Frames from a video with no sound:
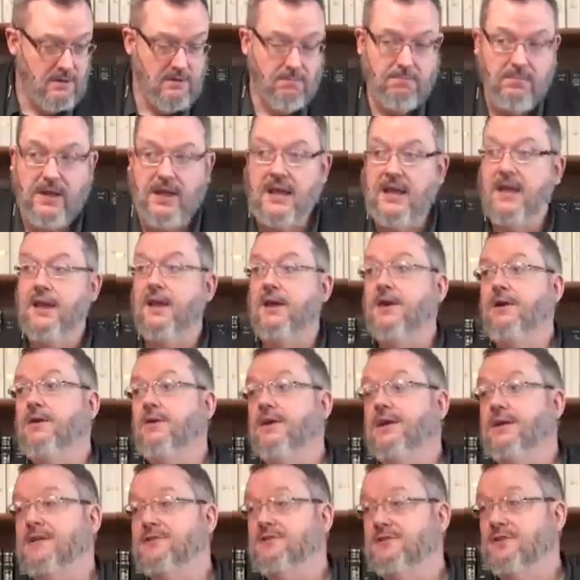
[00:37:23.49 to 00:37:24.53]
But here
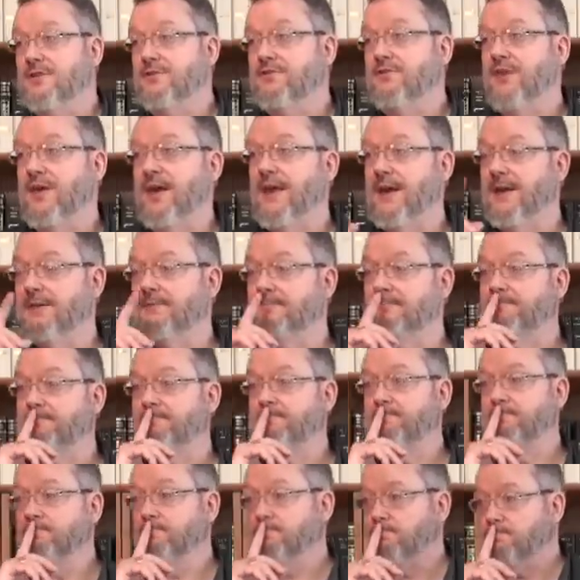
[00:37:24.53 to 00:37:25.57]
is the thing
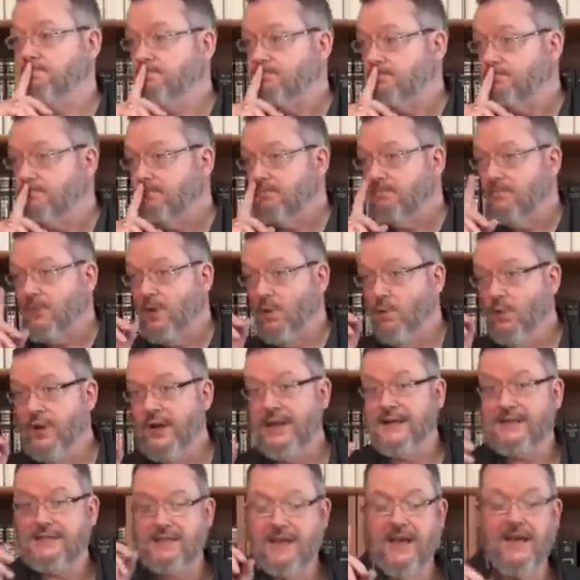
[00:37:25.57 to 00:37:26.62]
when
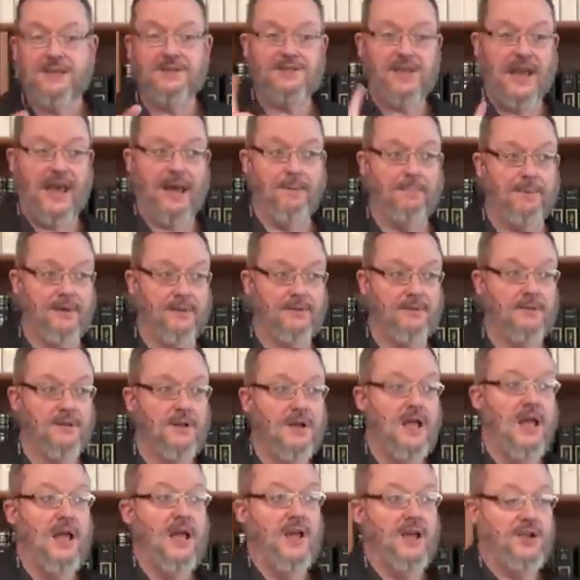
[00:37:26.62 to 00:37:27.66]
it does happen,
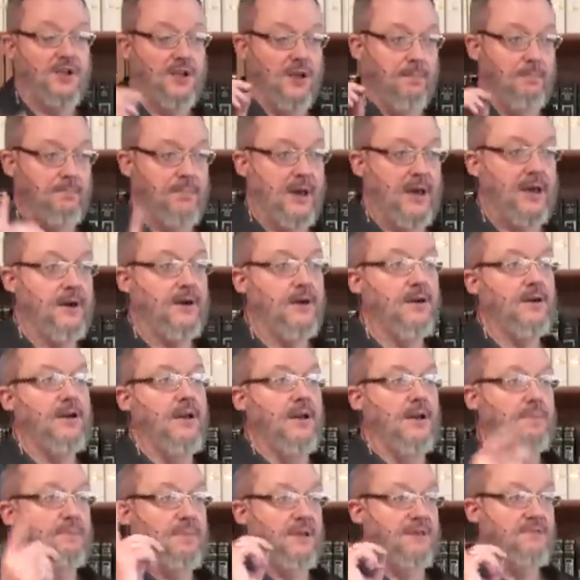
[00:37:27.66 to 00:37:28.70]
you better
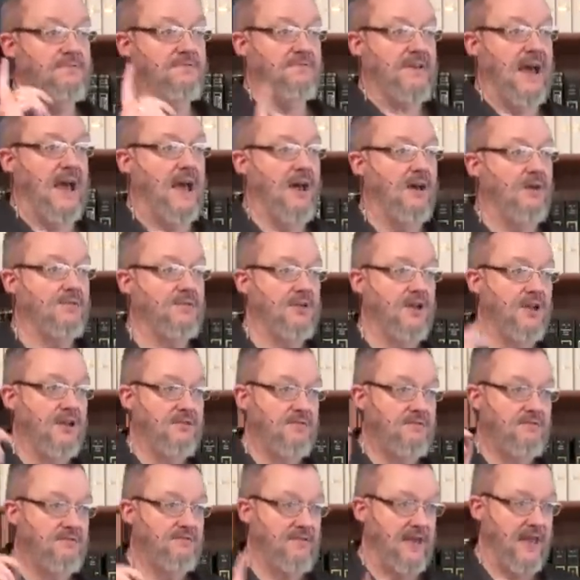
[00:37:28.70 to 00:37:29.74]
be found
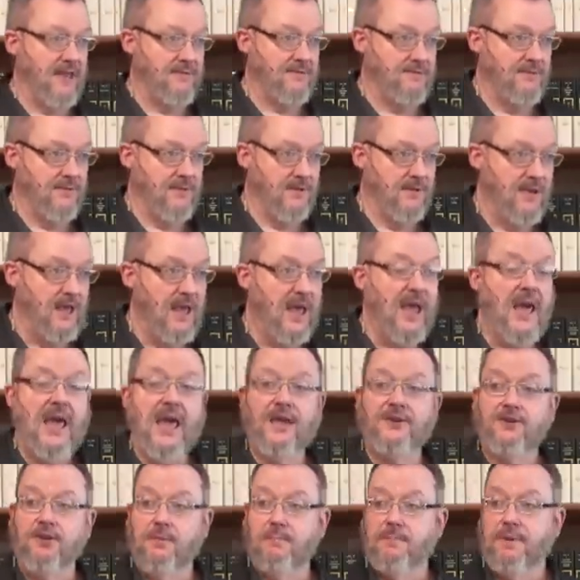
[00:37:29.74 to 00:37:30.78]
faithful
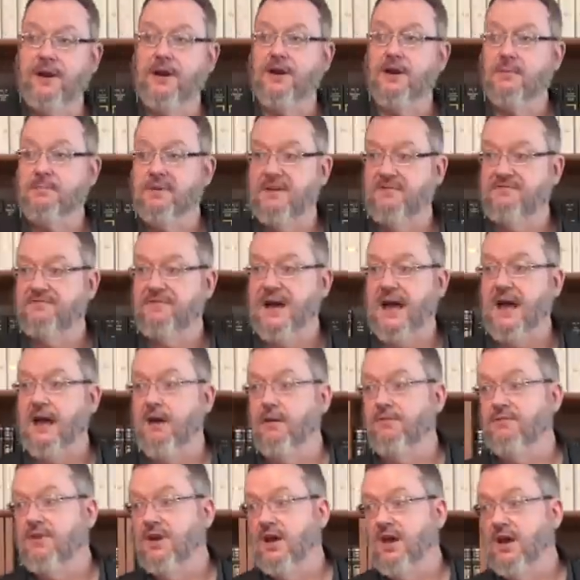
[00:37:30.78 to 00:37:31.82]
and you better be
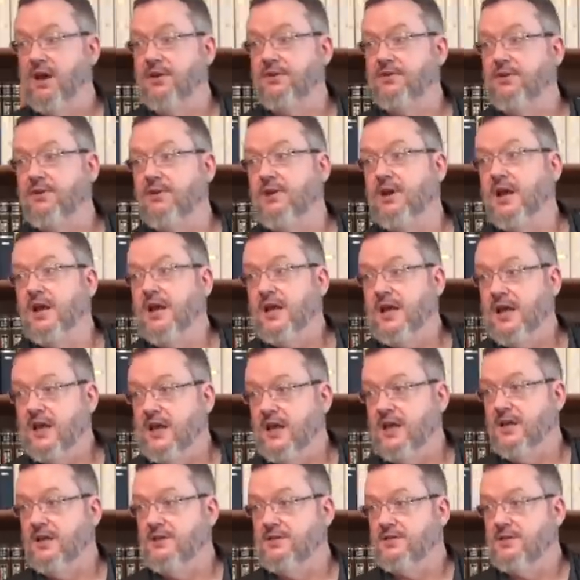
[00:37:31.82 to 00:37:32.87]
found under
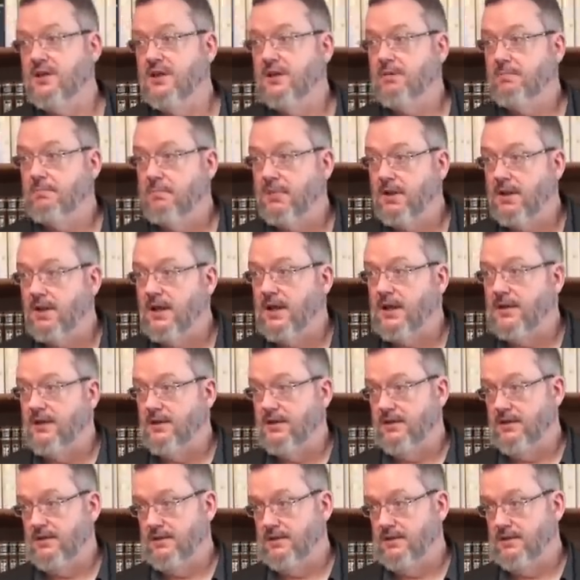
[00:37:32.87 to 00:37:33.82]
his blood.